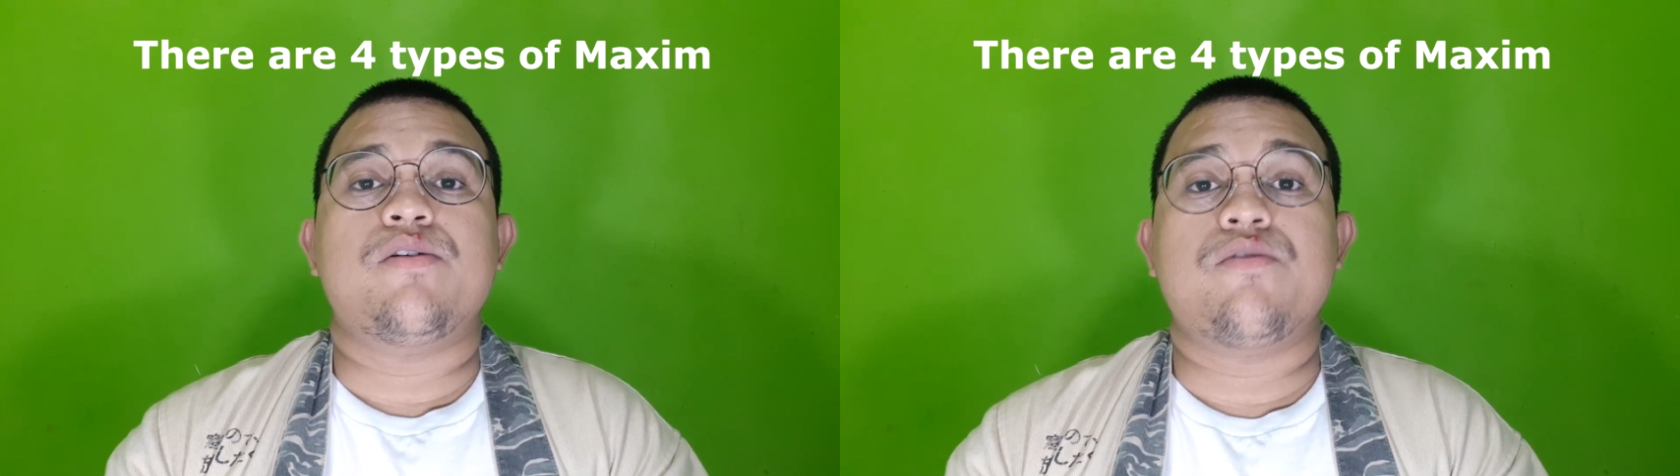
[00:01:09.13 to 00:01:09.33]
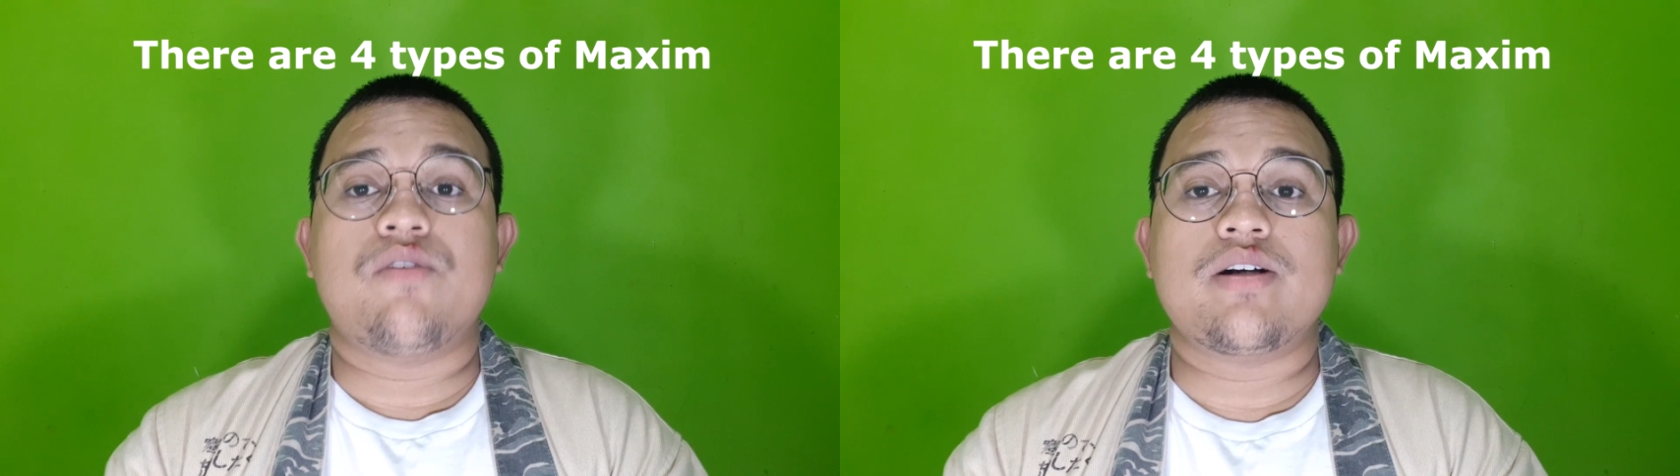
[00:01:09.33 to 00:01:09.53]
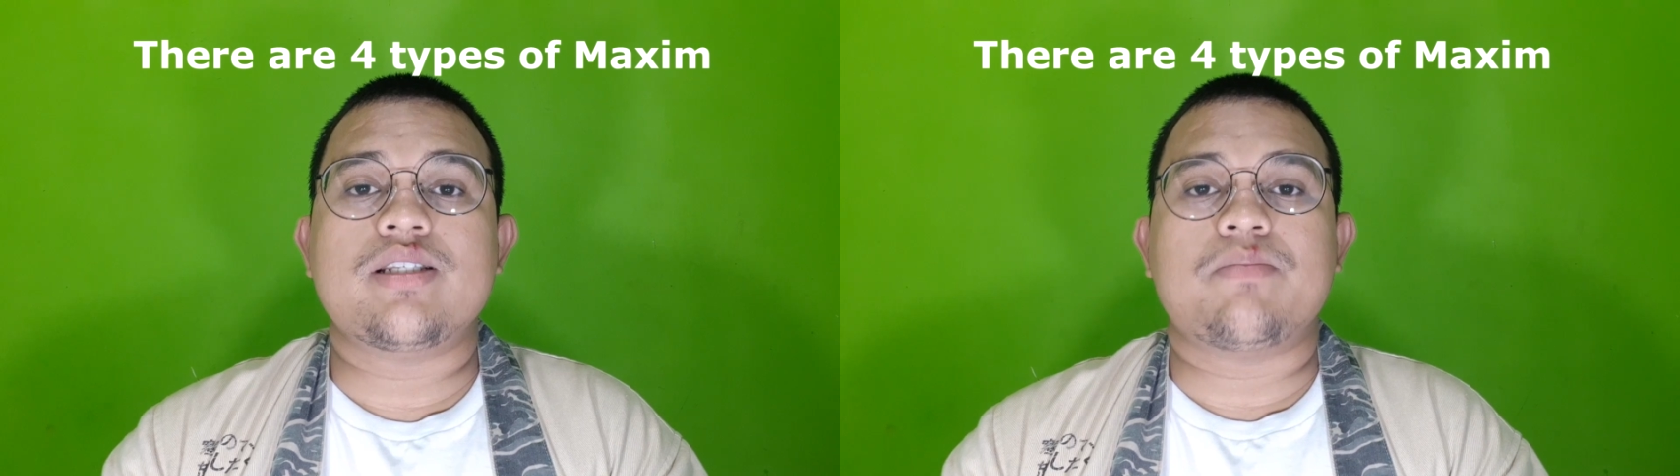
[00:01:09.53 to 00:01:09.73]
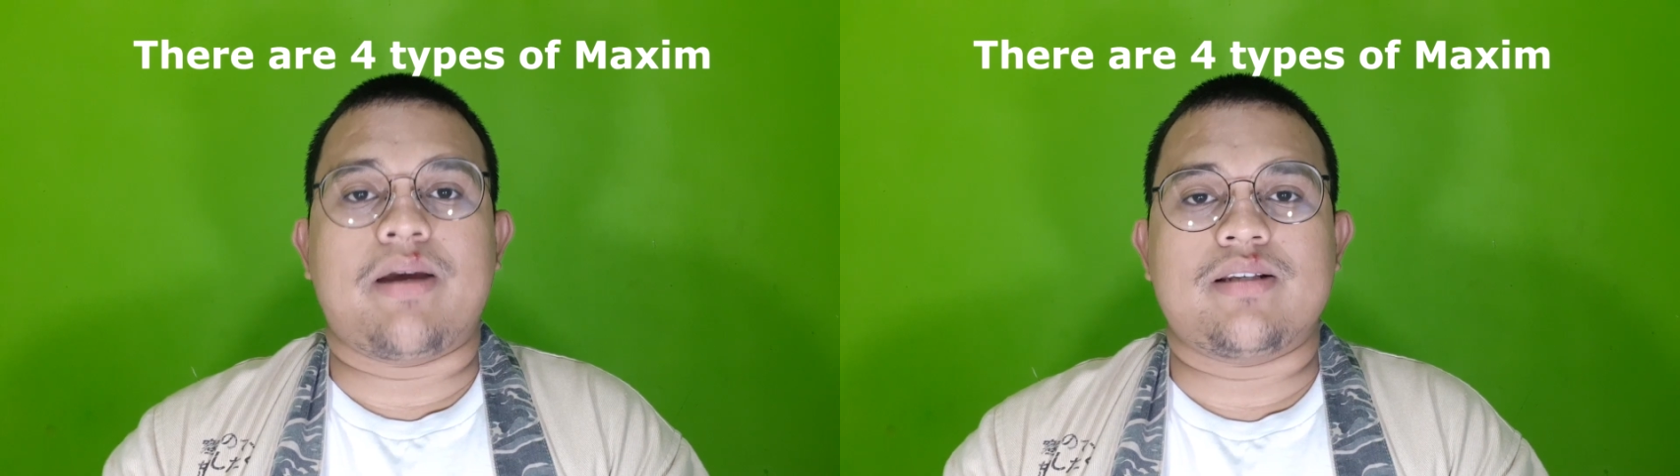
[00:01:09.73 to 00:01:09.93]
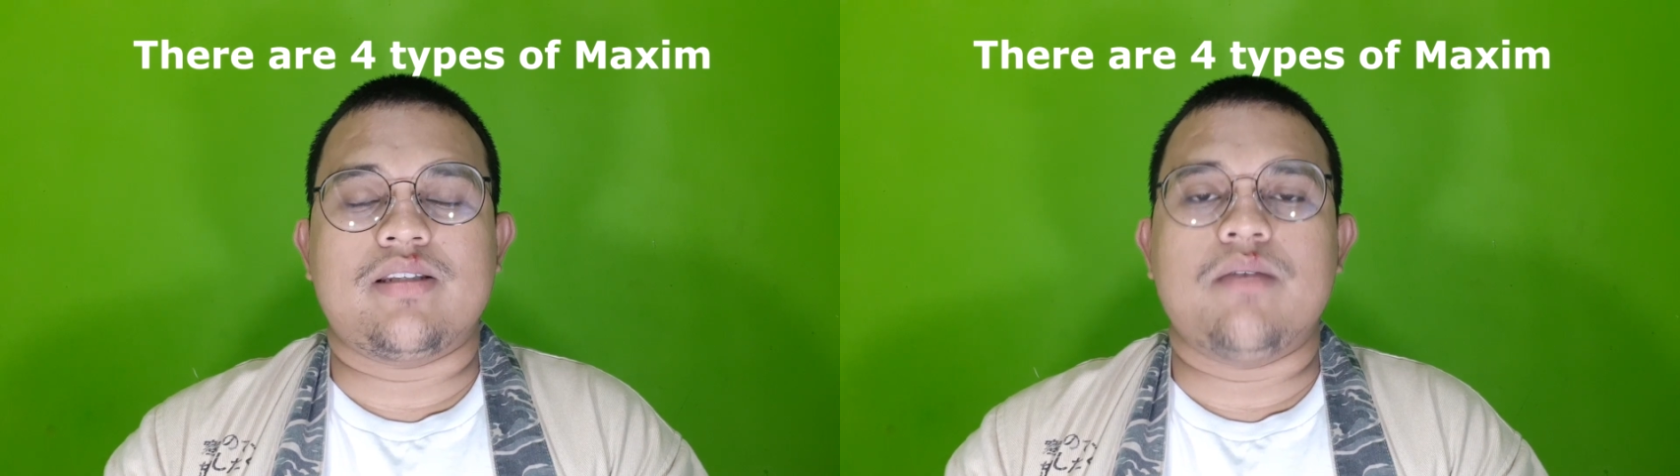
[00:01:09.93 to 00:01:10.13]
First
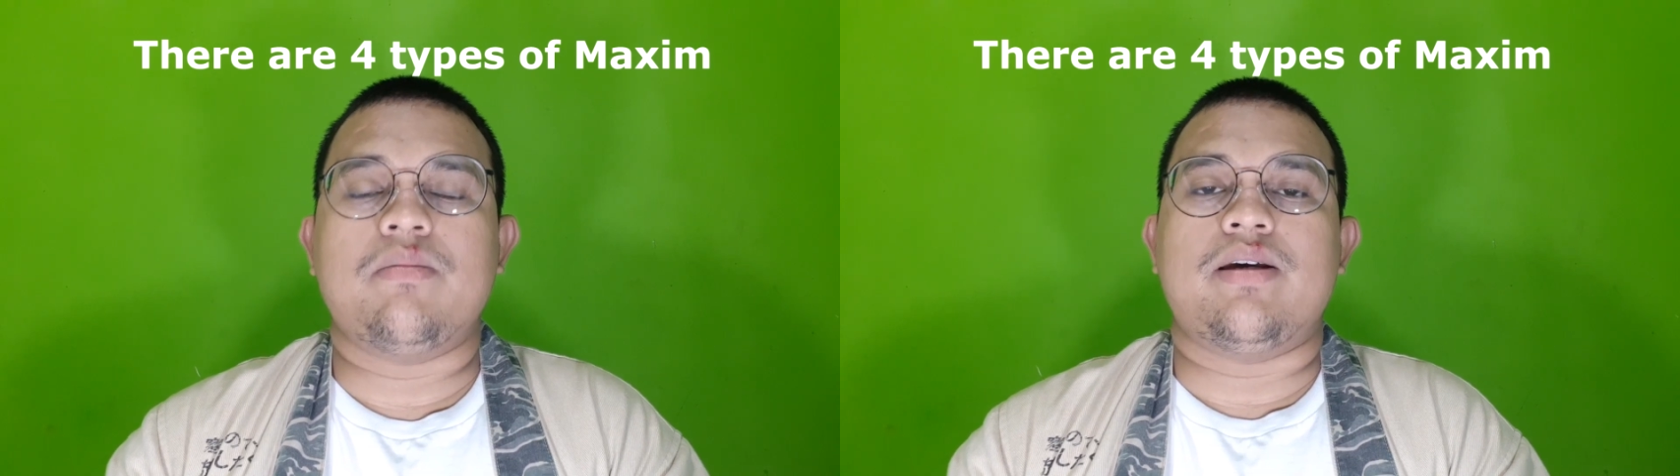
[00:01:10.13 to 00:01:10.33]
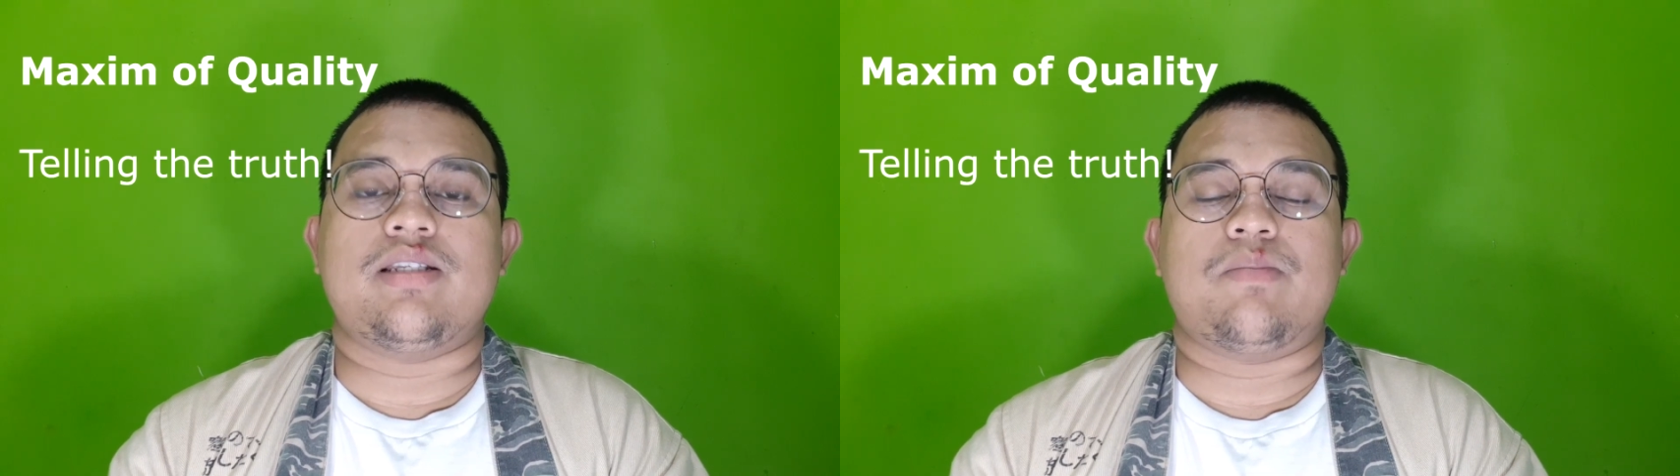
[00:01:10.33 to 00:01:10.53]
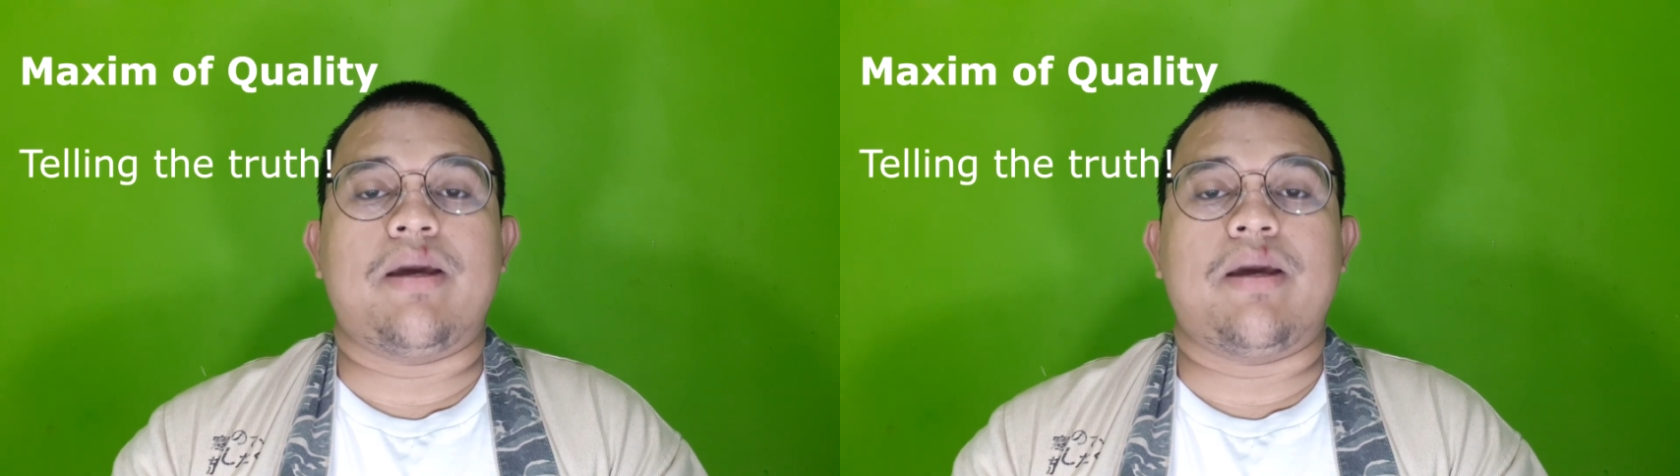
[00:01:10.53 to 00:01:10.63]
maxim is